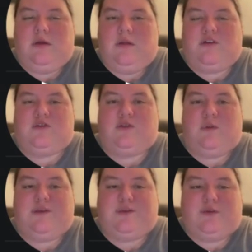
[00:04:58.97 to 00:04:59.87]
there's two
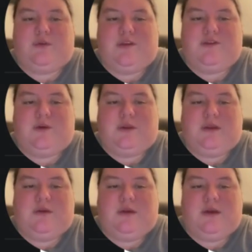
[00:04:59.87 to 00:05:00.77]
ways to do this. You can
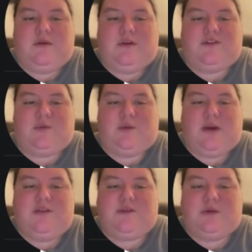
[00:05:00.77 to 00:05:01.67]
either increase your
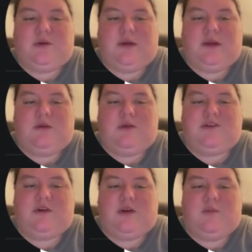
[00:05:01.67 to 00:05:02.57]
price or
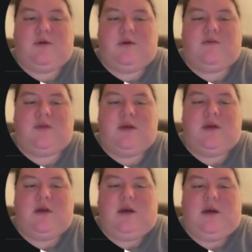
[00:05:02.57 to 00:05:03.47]
increase your number
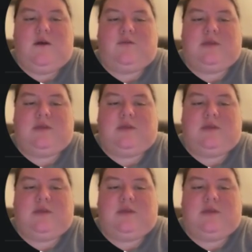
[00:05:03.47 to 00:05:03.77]
of